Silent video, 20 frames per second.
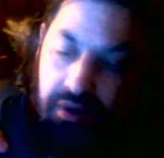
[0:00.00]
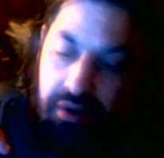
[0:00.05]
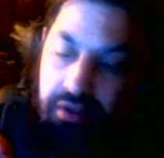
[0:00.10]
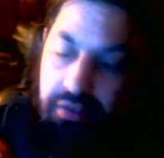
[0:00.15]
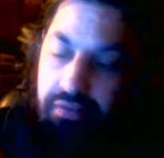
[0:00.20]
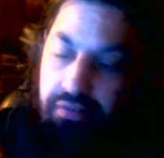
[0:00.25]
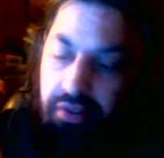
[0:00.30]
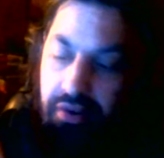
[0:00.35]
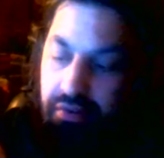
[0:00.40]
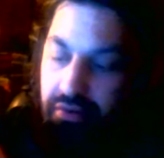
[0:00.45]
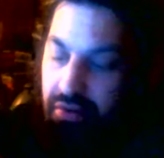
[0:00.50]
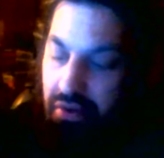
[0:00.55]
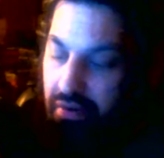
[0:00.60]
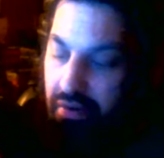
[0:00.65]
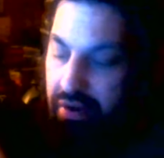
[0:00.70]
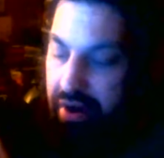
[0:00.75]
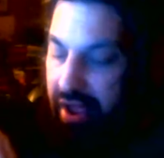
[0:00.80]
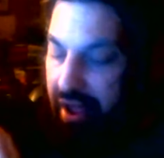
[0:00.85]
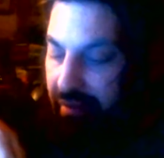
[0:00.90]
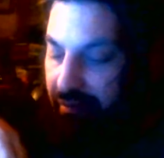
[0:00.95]
this little
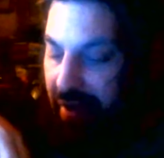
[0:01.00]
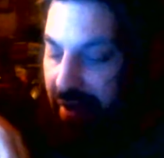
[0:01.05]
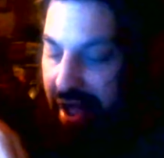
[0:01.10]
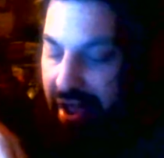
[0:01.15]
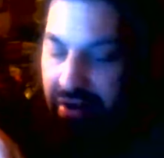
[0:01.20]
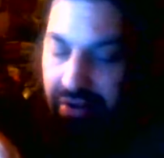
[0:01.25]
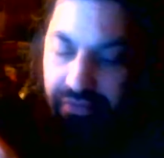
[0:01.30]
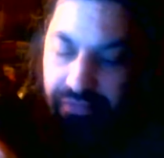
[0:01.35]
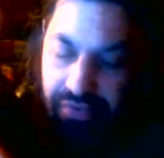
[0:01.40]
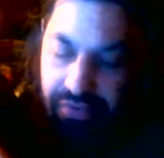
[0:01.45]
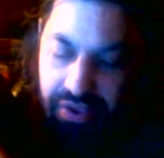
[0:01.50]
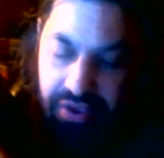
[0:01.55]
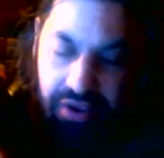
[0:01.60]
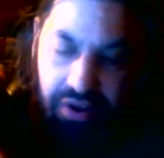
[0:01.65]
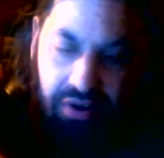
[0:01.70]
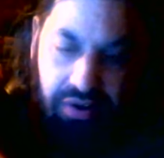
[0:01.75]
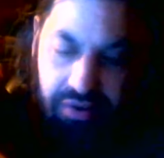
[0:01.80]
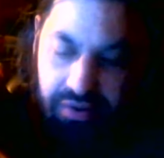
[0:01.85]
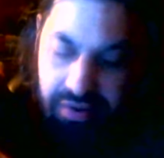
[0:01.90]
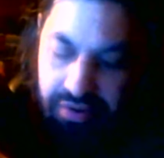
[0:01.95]
Conan vinyl
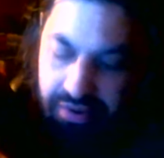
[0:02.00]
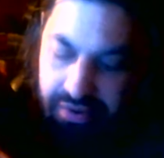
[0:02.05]
figure.